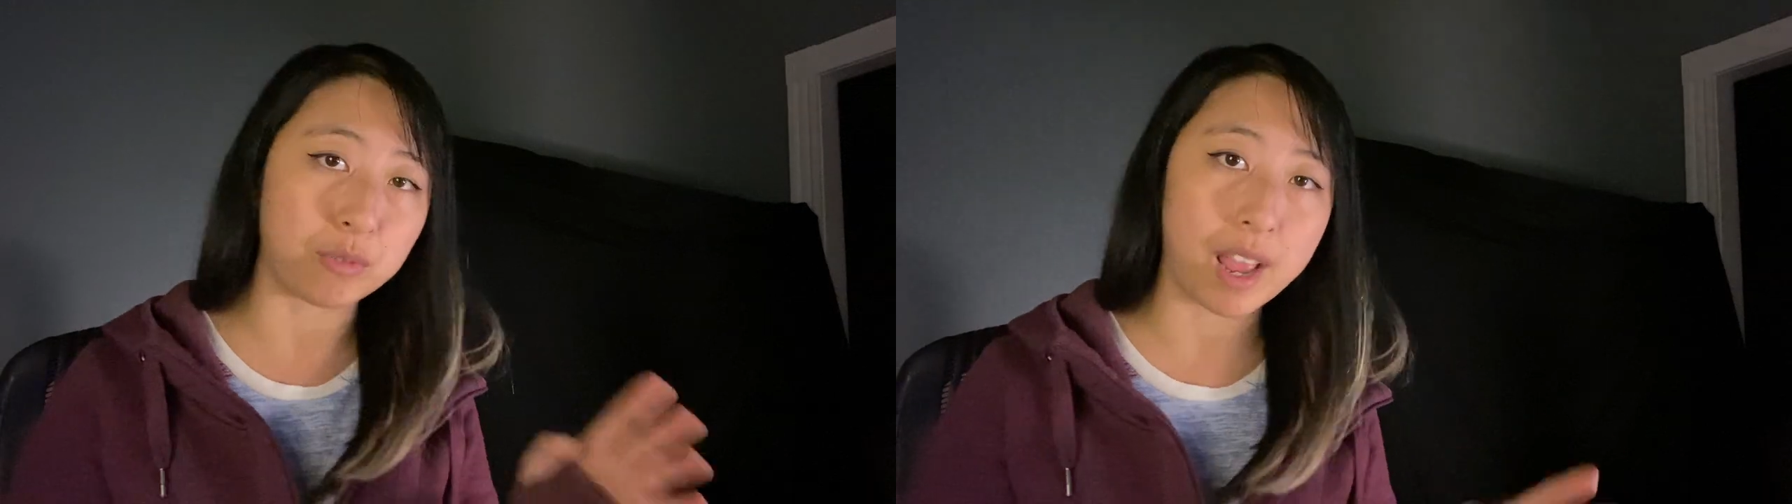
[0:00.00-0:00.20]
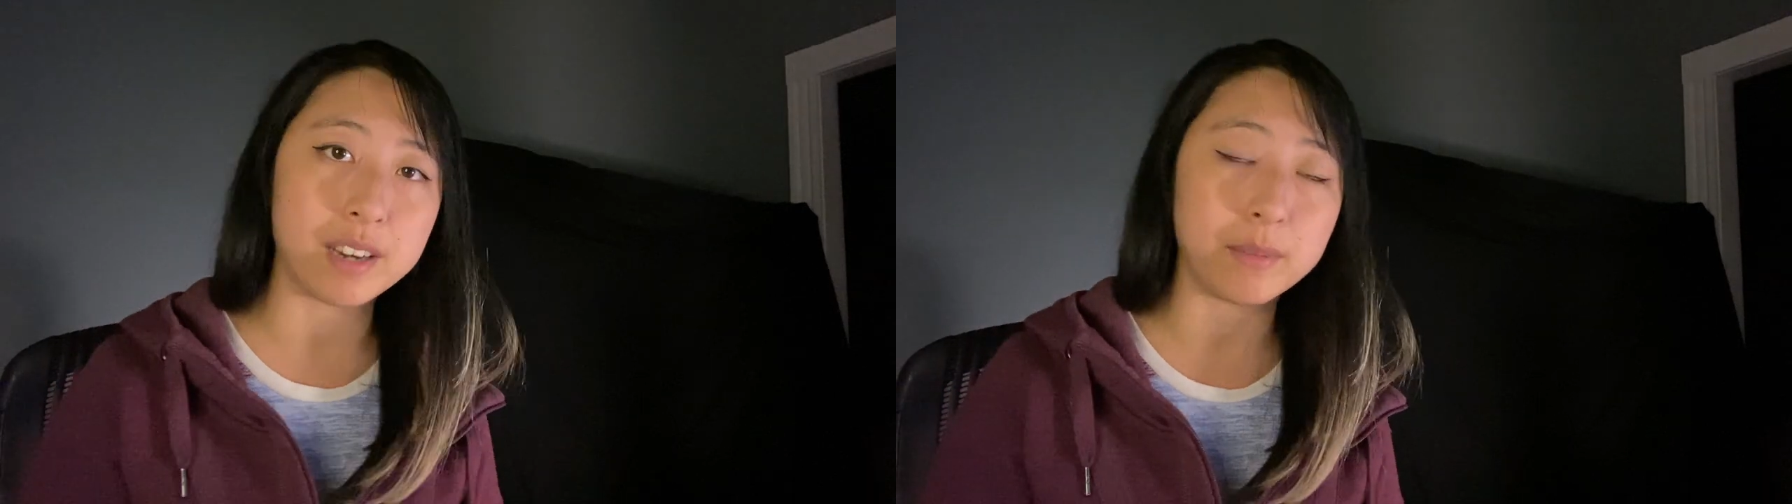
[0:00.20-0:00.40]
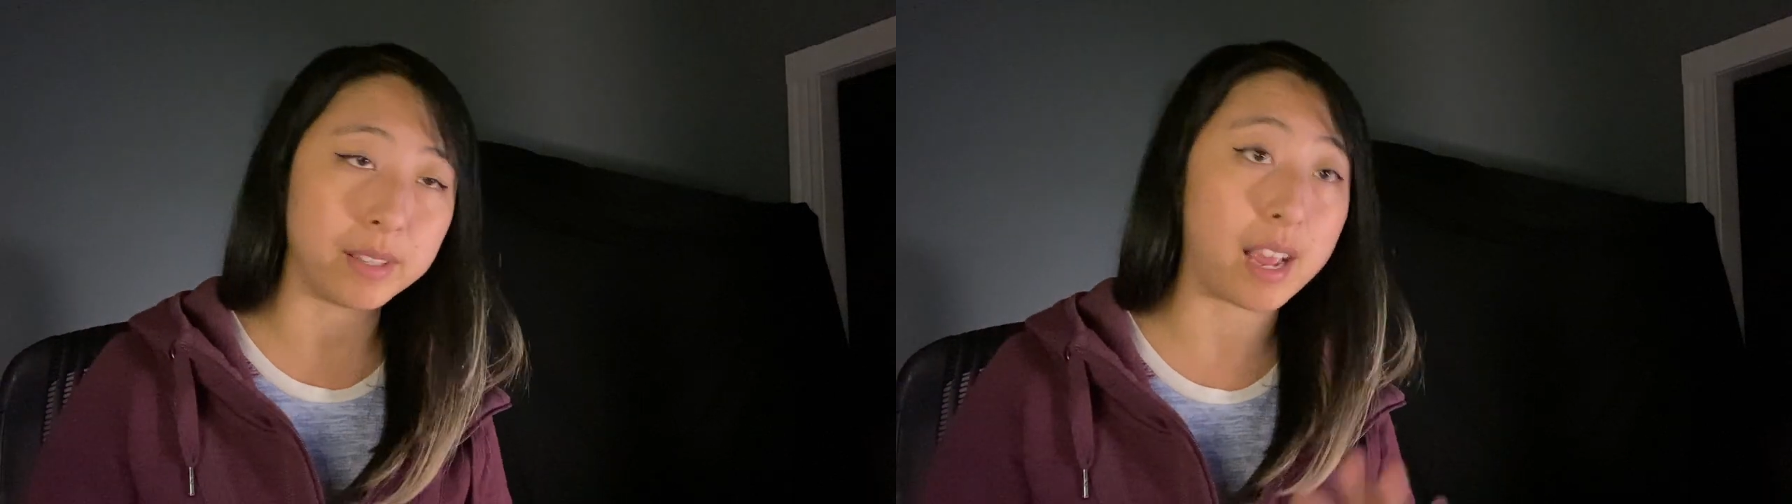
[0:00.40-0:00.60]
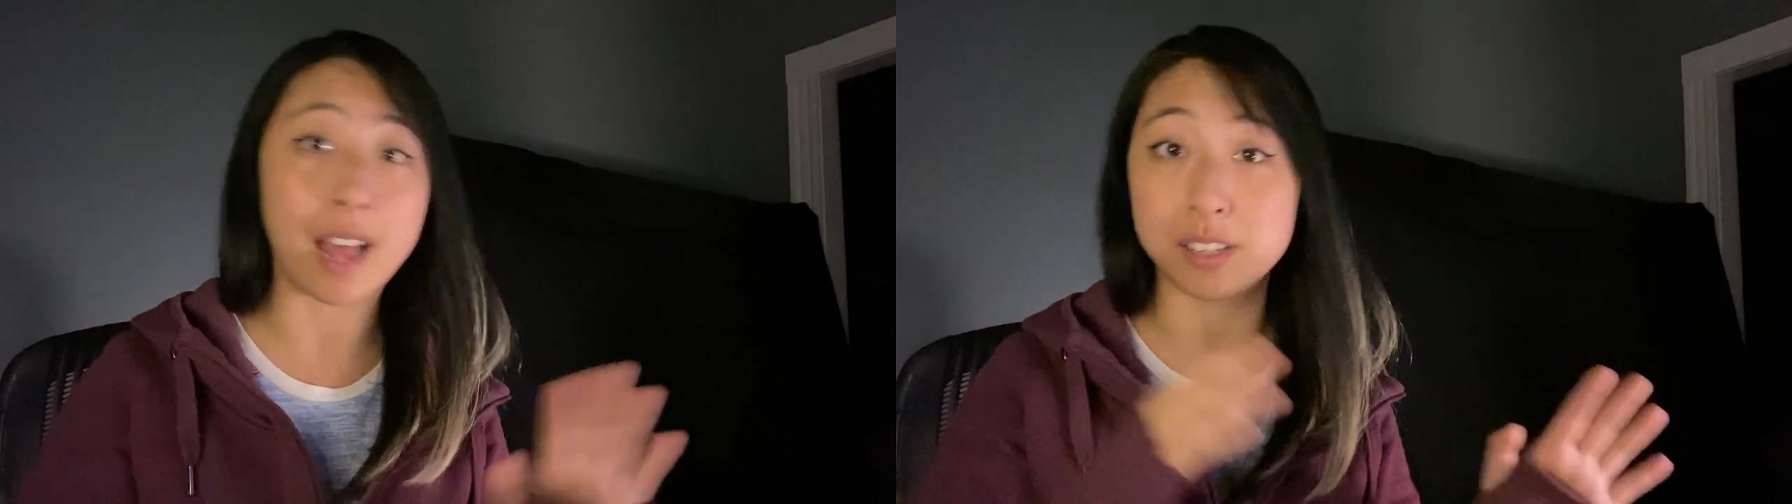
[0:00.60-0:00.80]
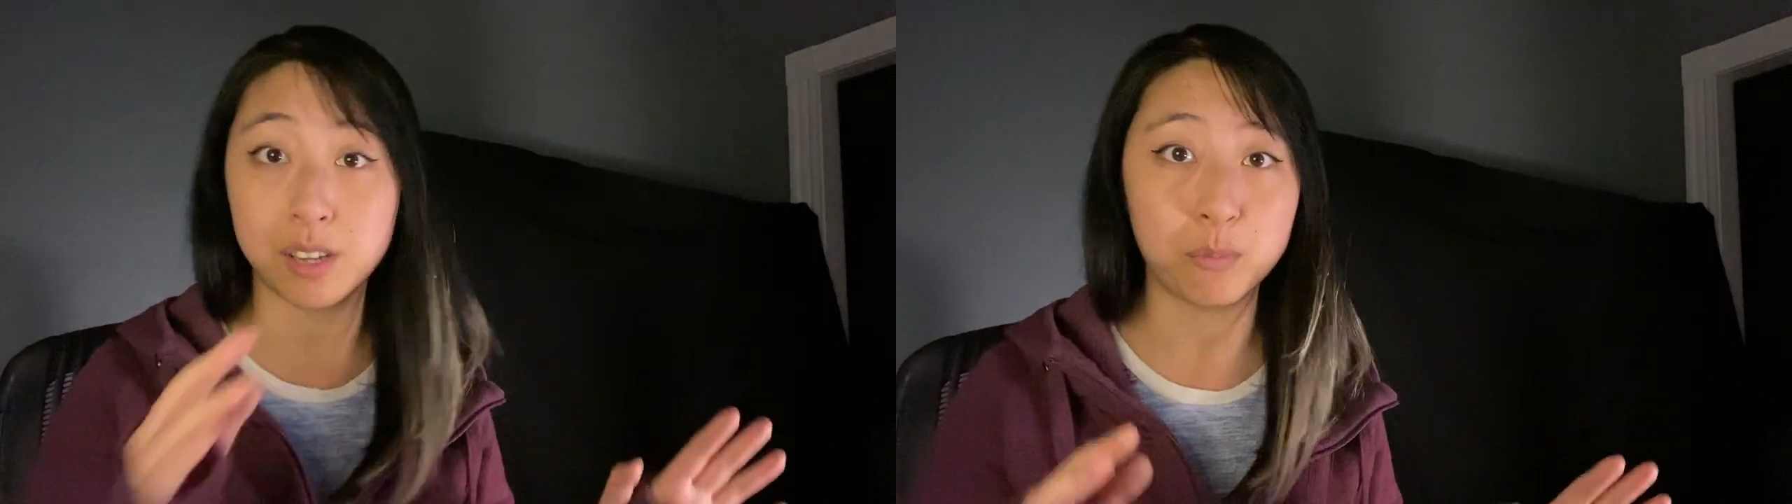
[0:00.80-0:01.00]
randomly,
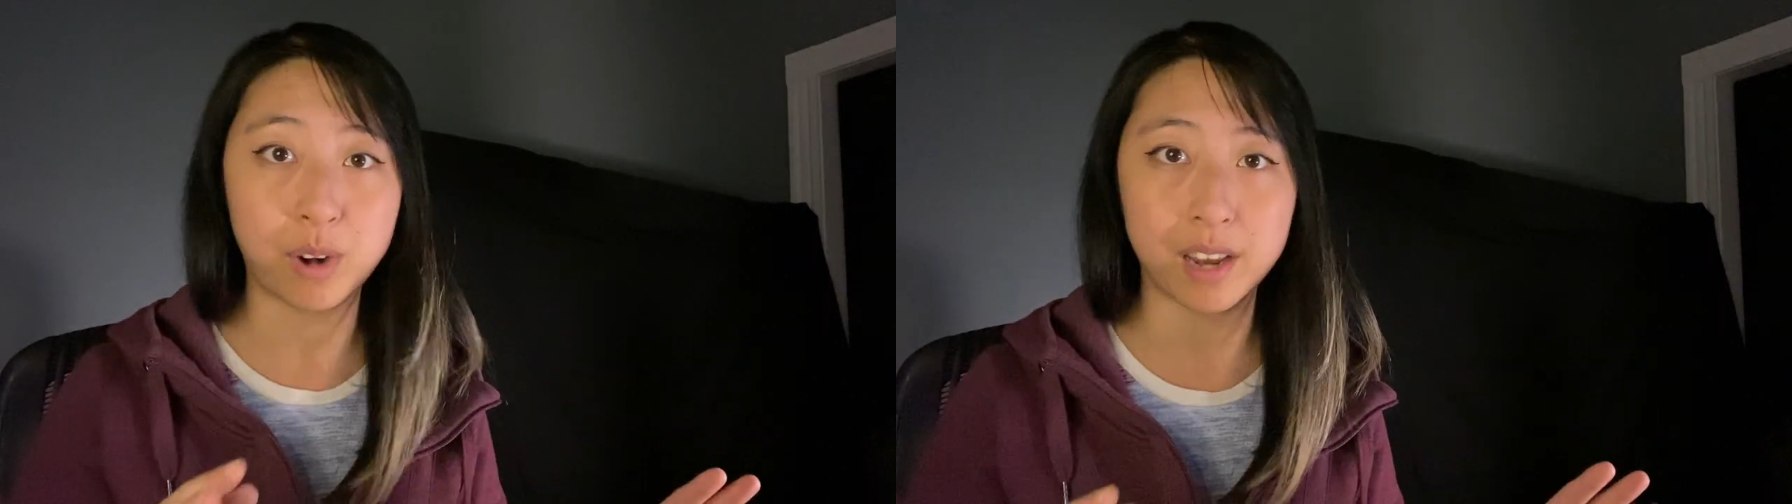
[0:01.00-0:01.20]
at some